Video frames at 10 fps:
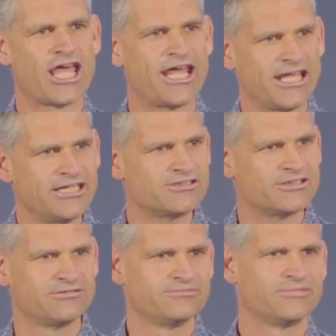head
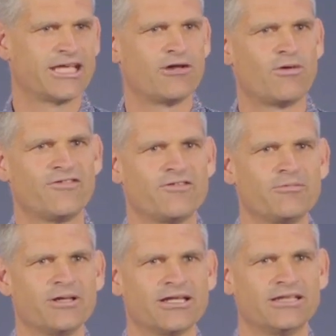east. Get away from the
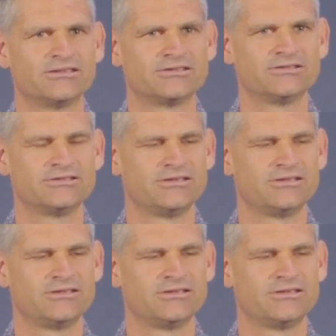buildings.